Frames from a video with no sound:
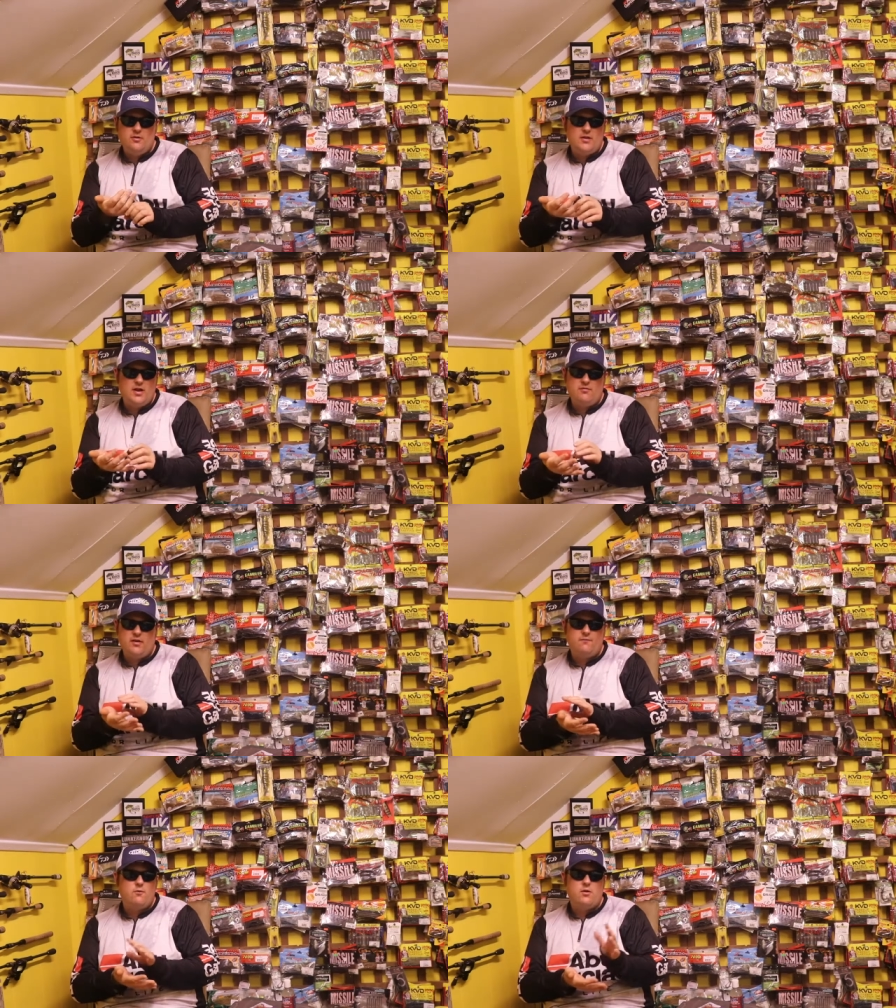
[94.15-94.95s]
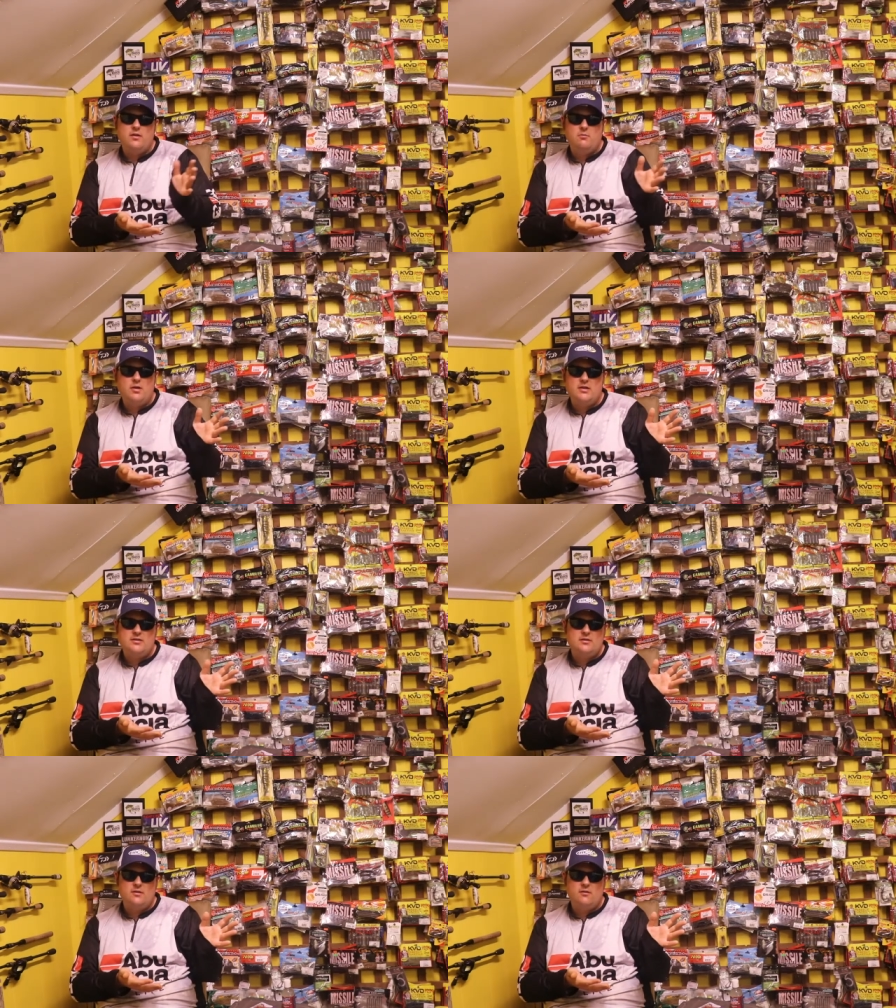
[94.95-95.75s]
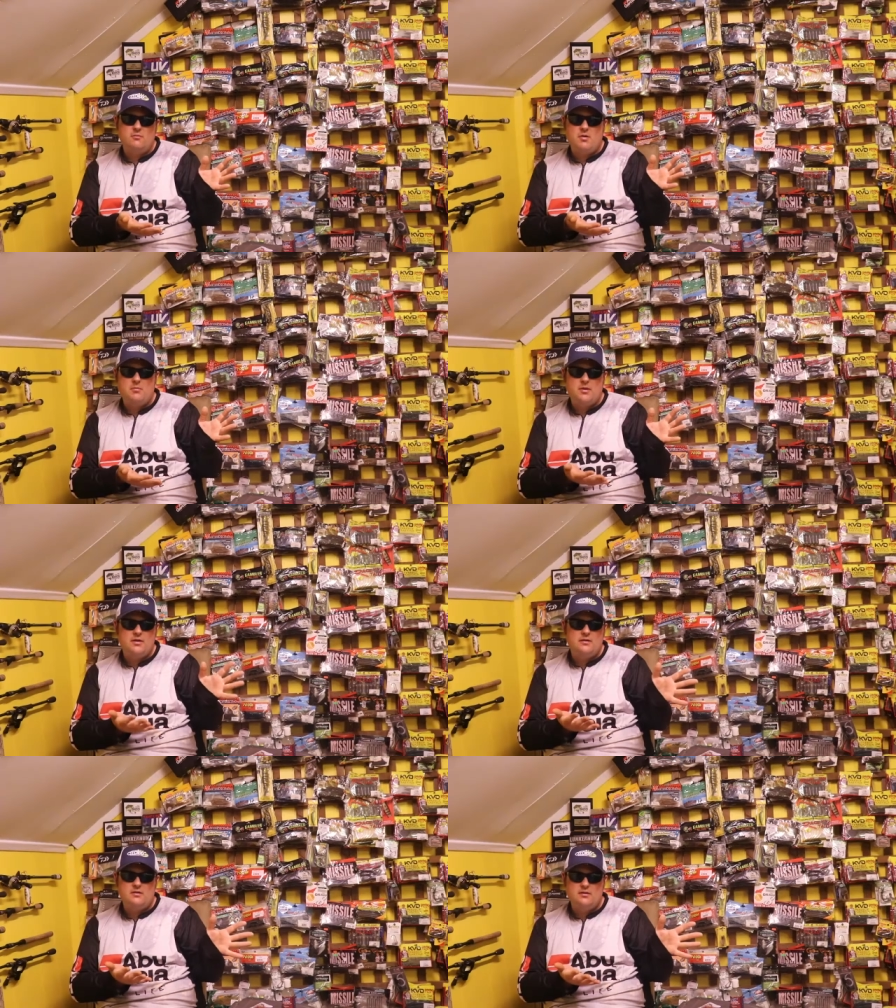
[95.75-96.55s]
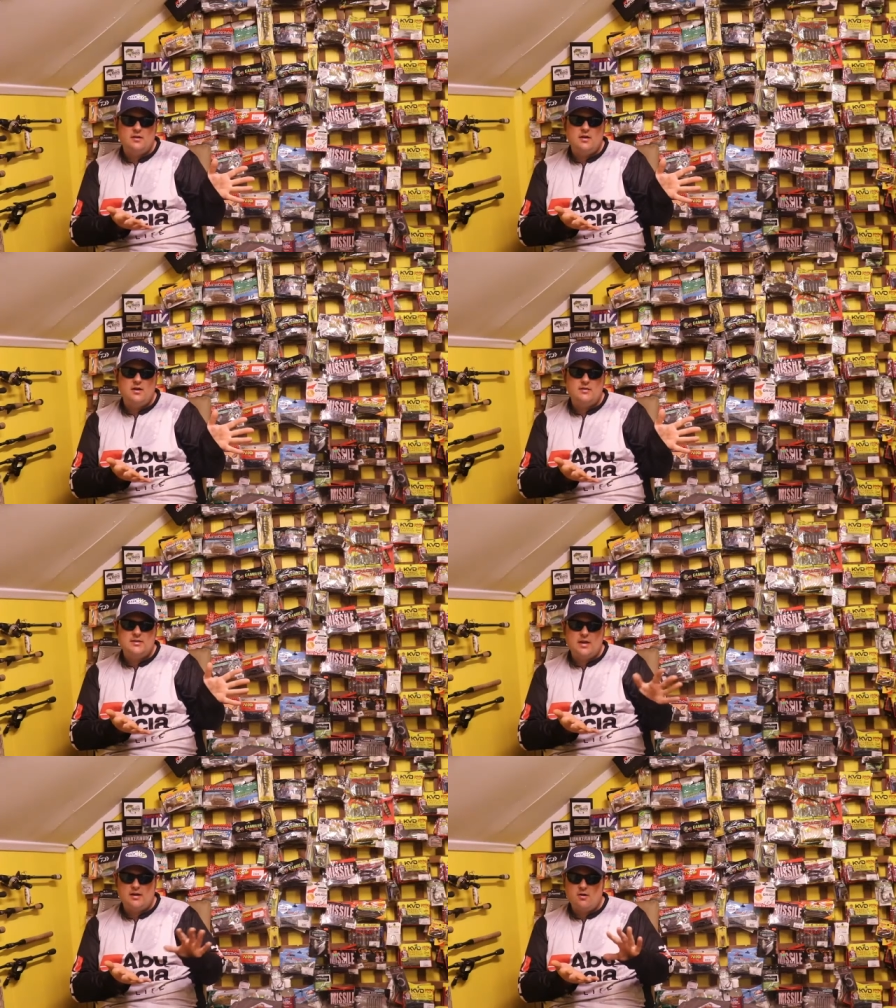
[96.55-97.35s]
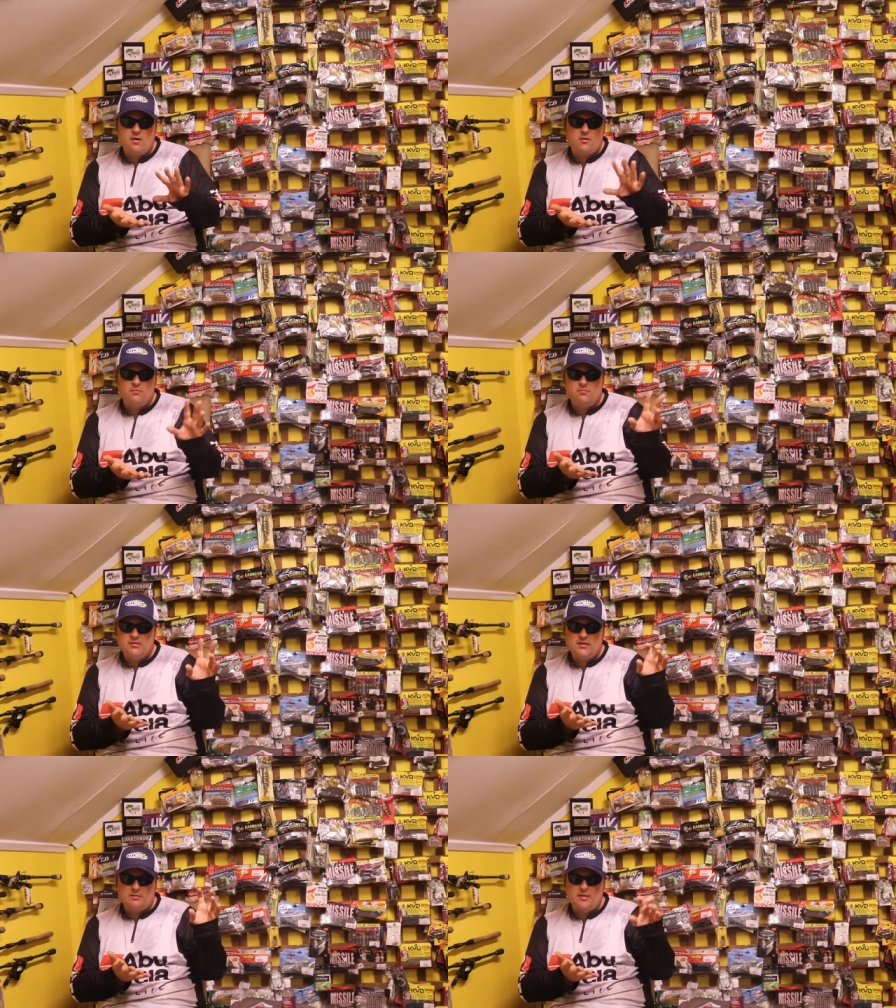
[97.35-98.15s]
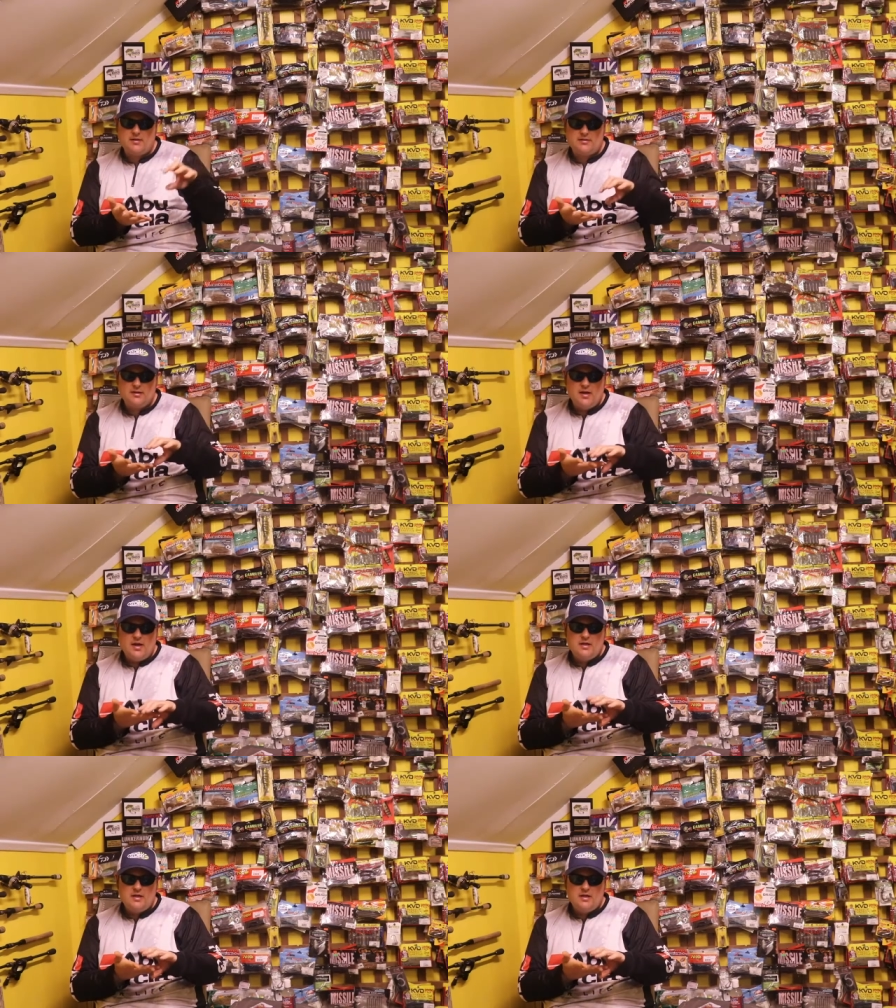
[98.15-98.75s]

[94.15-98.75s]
and you can have like 4 other brands that are green pumpkin Senko or stick baits.